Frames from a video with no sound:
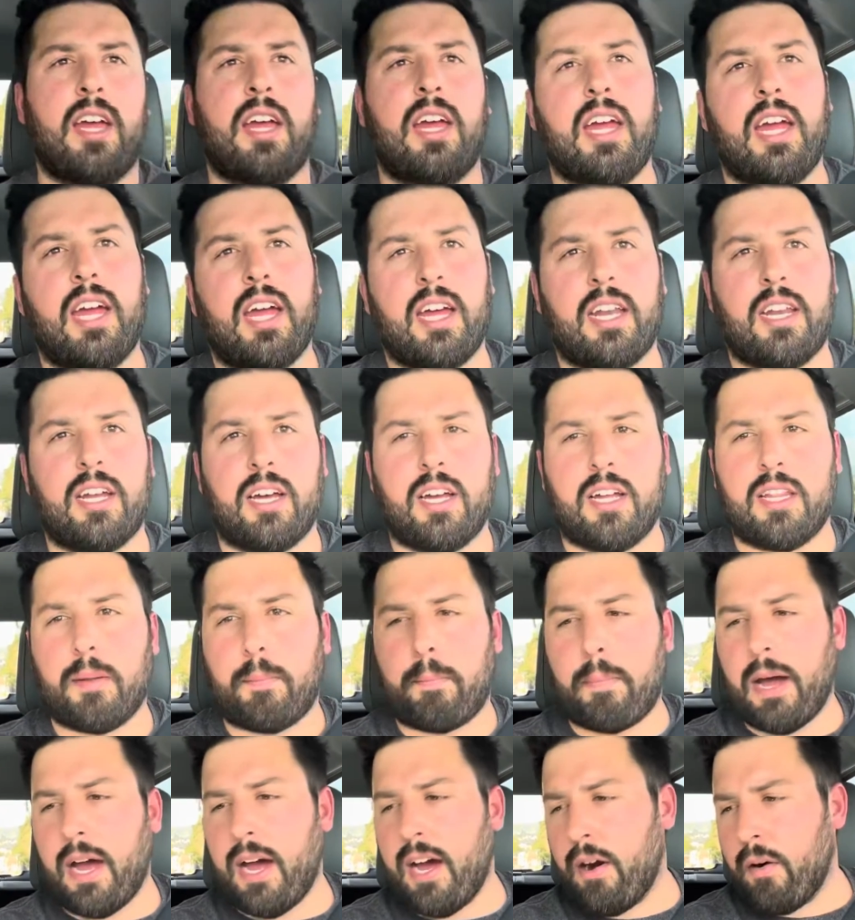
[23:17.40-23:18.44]
And the
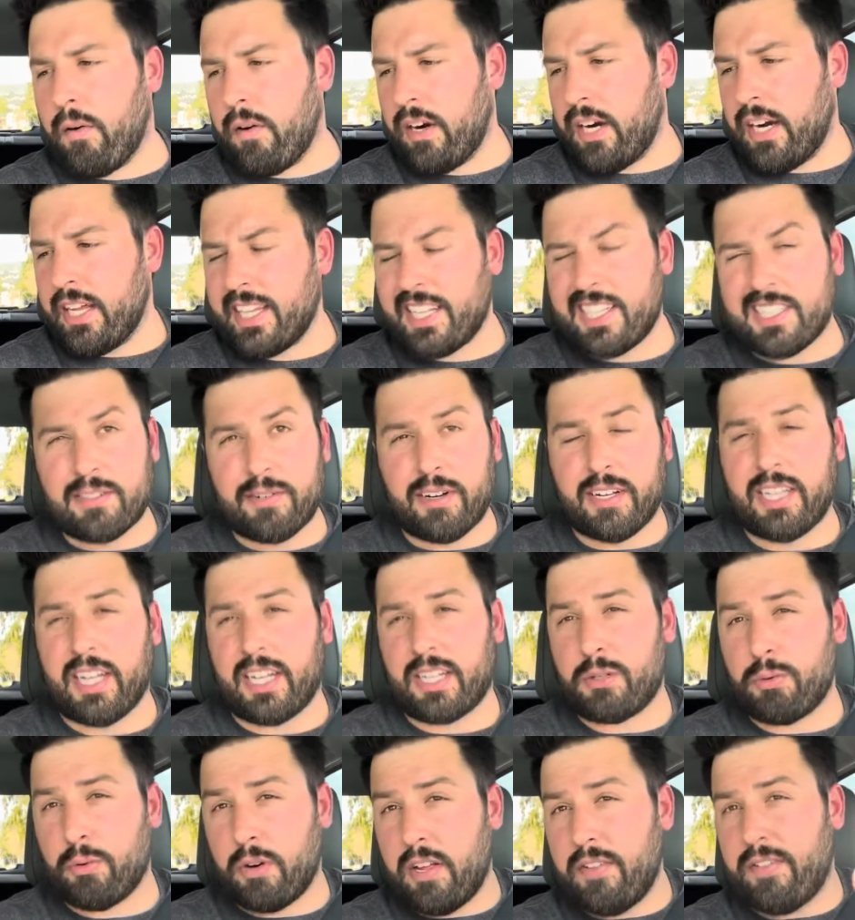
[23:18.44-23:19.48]
power, I think it's around
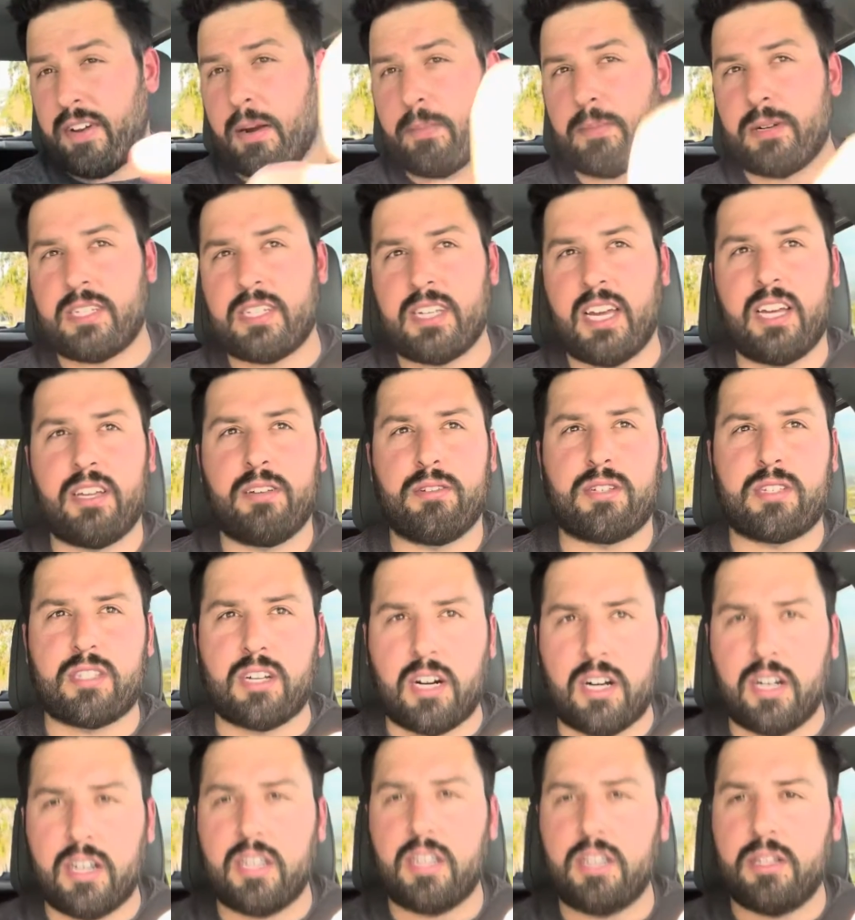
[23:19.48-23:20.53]
like 25%, you
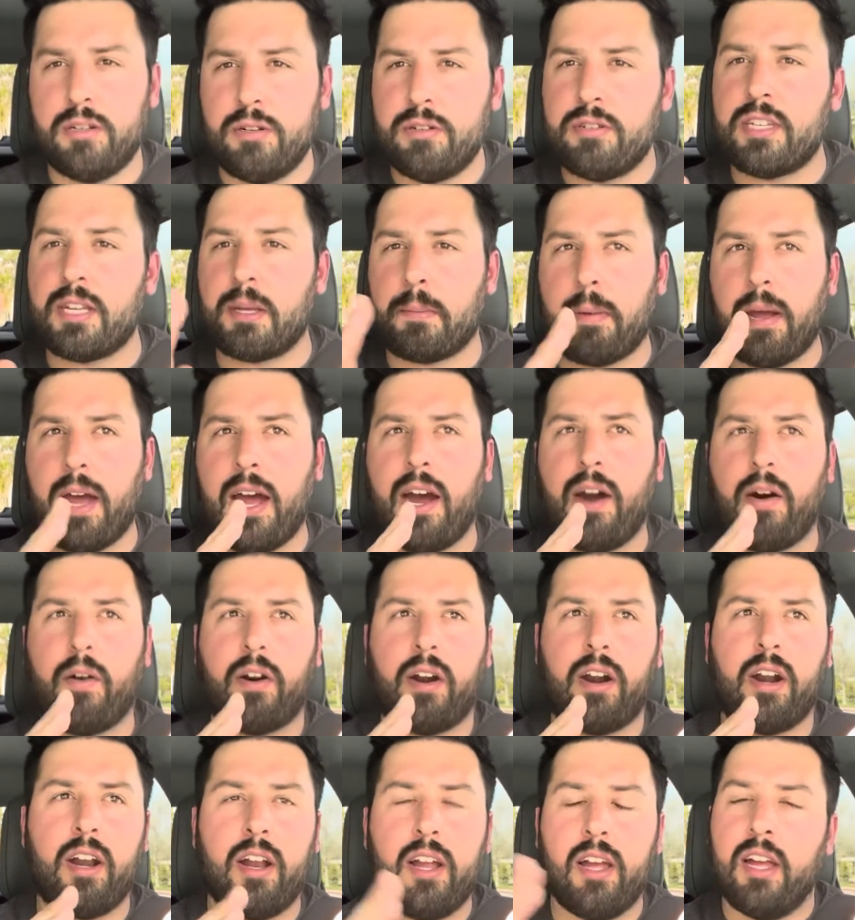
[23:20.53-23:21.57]
start losing
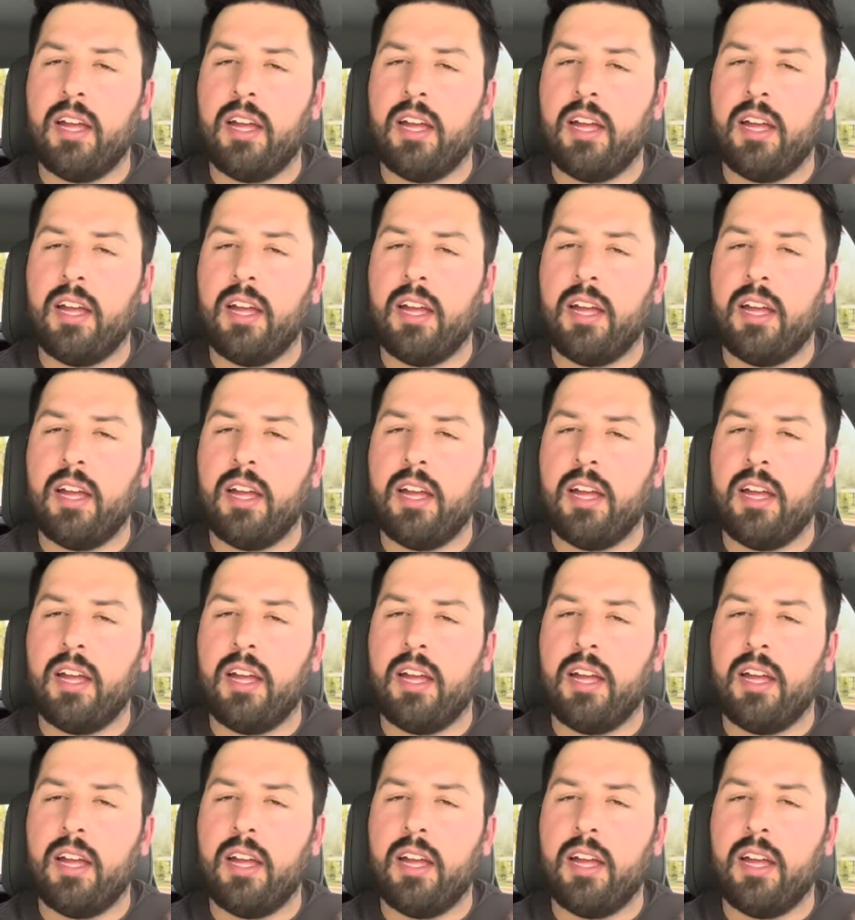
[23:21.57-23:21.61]
power.